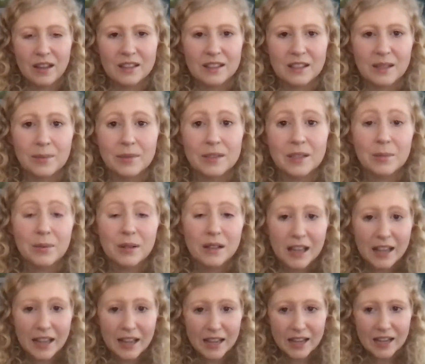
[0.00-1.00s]
to, to
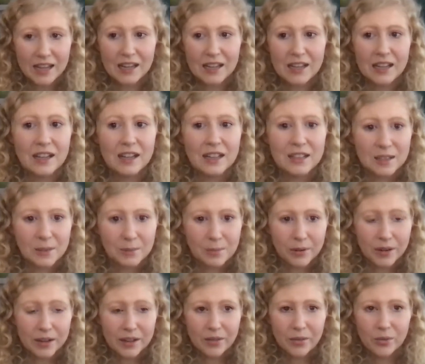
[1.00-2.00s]
play, to
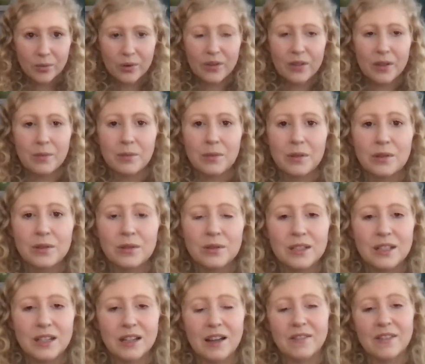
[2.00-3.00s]
bring through the
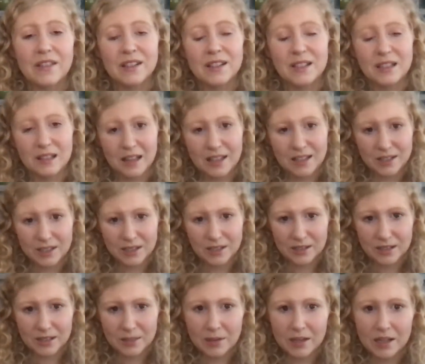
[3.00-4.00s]
music of the celestial
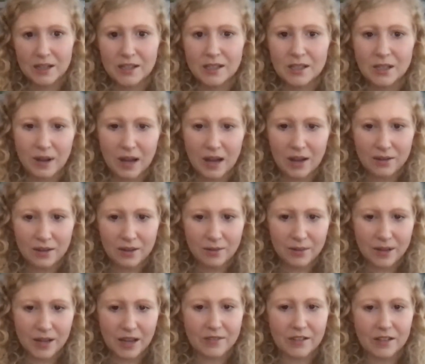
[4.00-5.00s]
sphere. So, how can
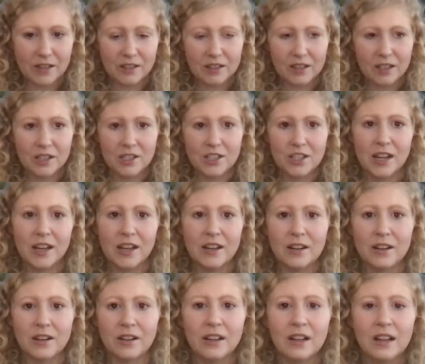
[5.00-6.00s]
we have a clear
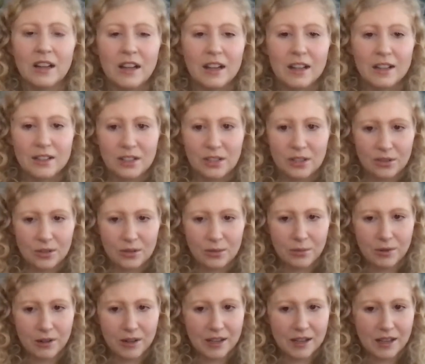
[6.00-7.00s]
channel to
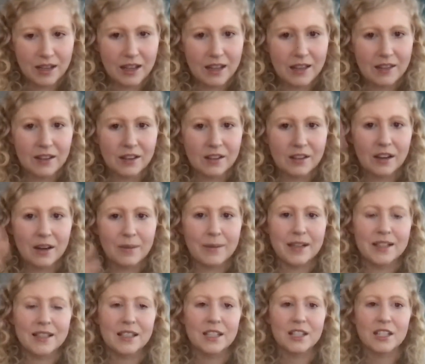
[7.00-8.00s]
bring in the clear
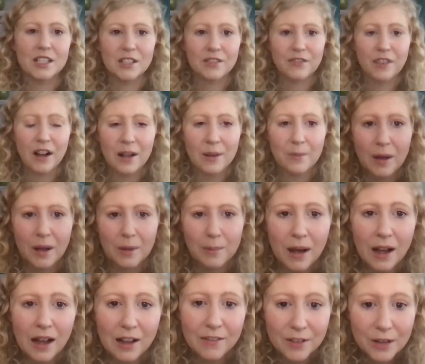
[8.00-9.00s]
messages from
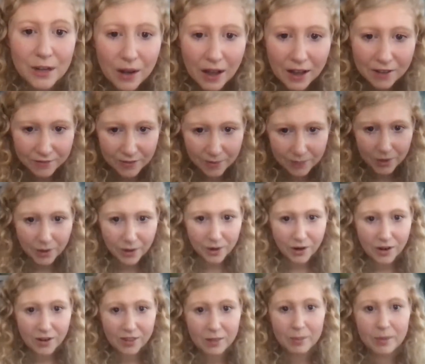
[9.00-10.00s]
above, you know, and from the
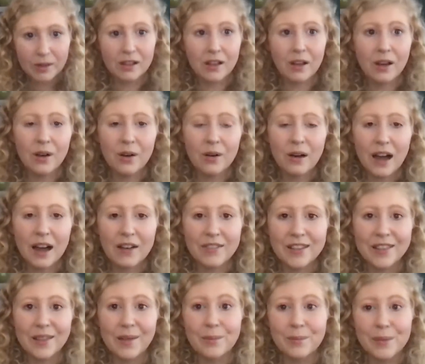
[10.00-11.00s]
earth below,
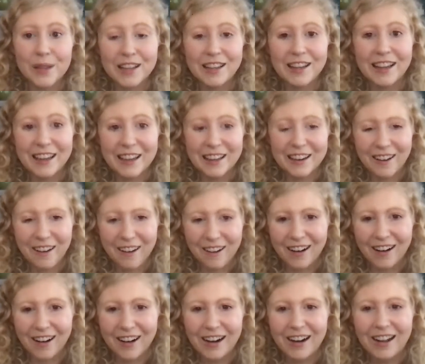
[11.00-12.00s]
having them meet in
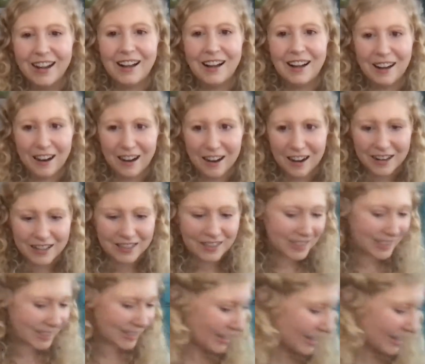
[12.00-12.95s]
our hearts?